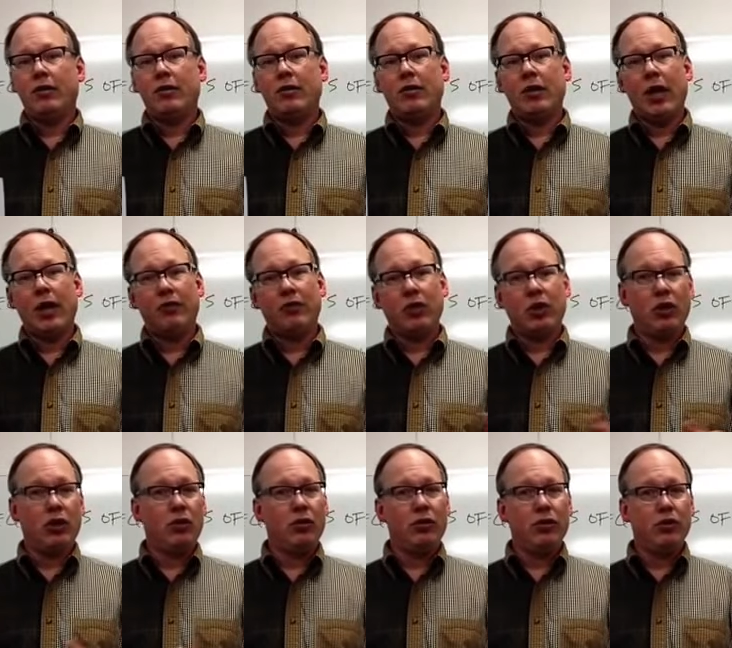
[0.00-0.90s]
have to
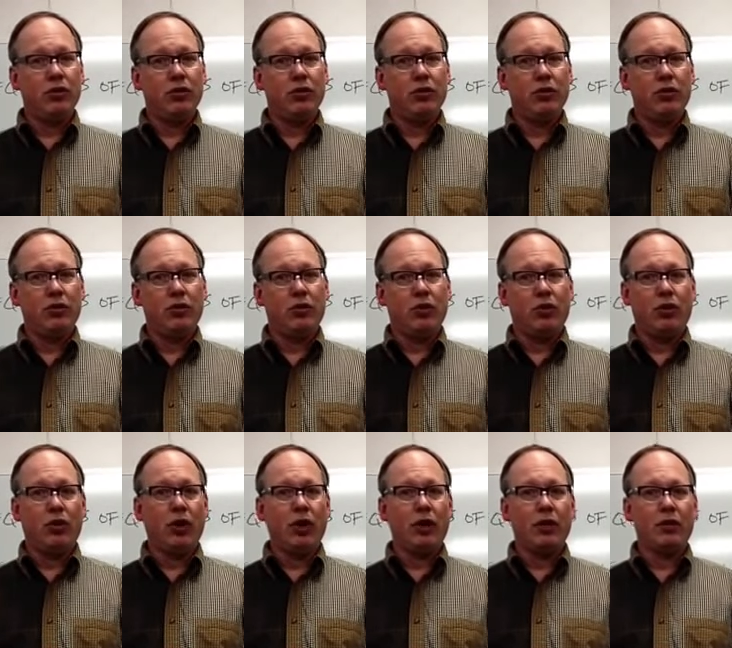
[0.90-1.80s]
go to
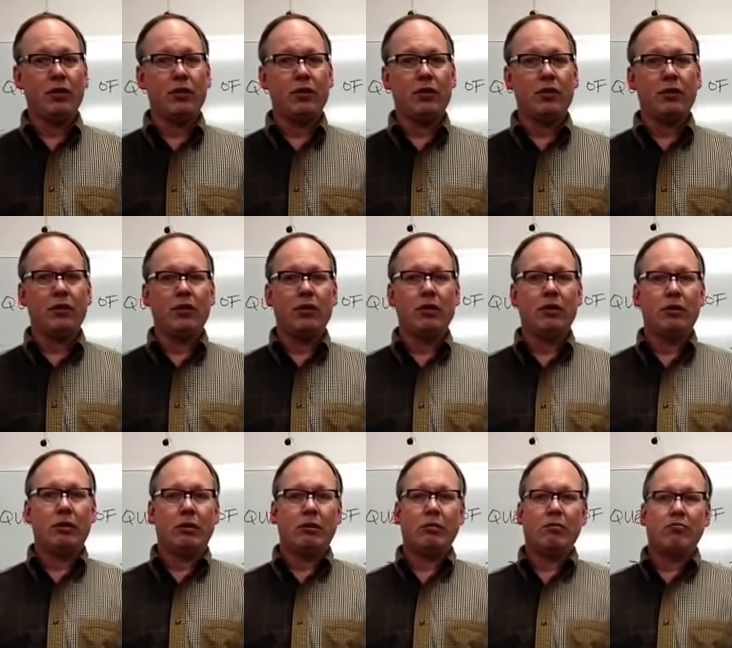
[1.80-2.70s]
court,
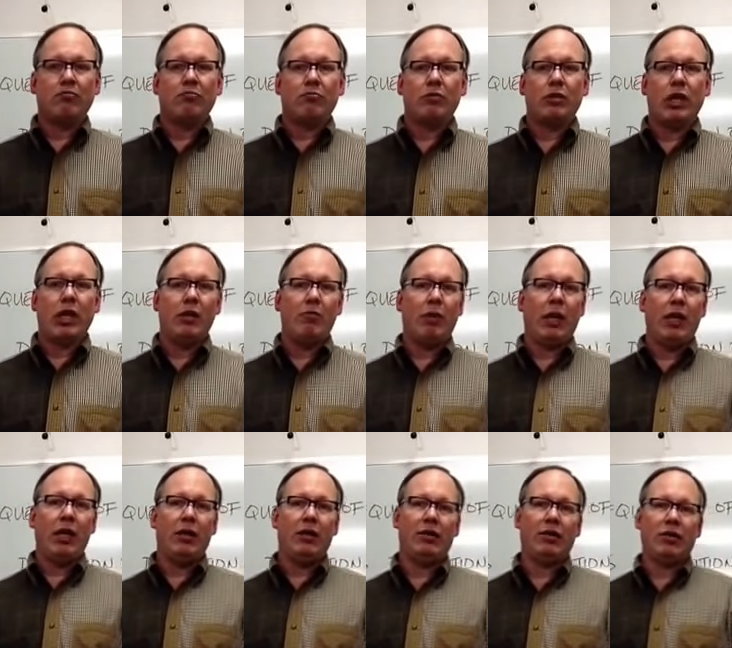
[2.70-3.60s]
they
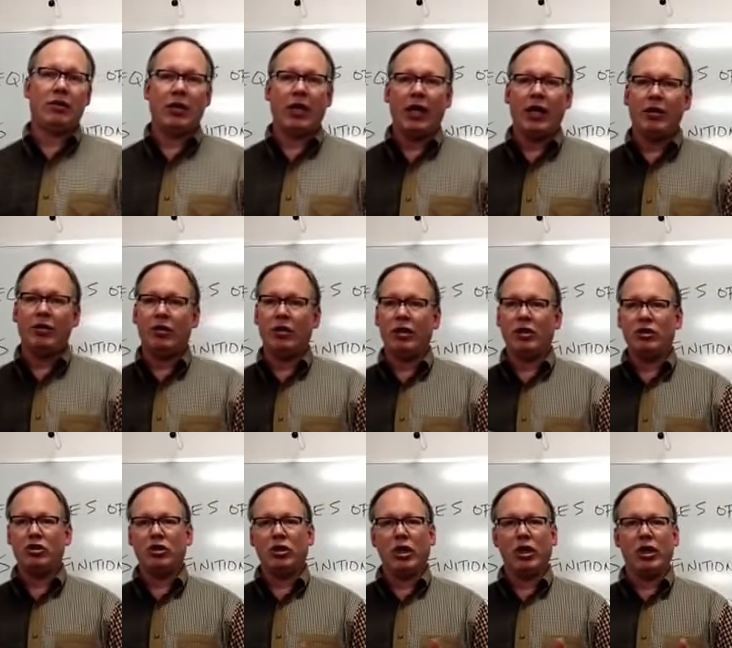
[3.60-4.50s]
might say to the
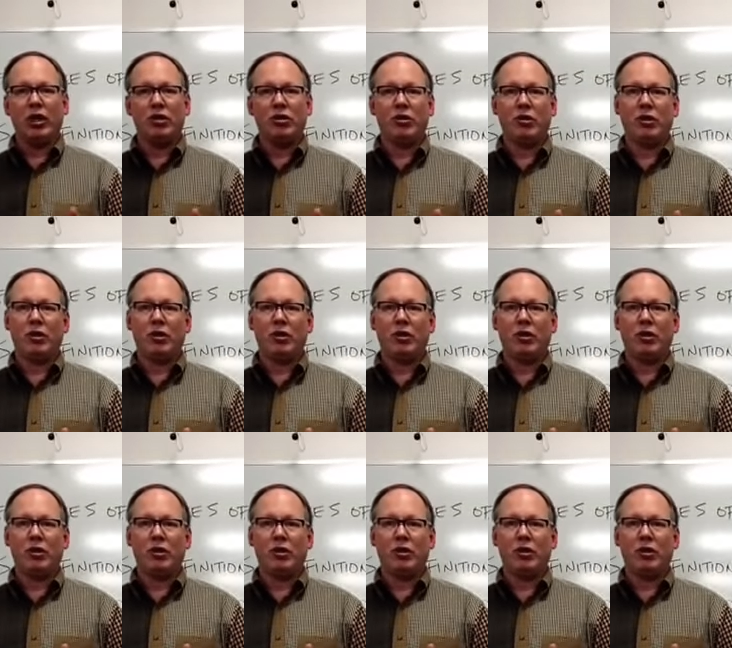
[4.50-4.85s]
judge or the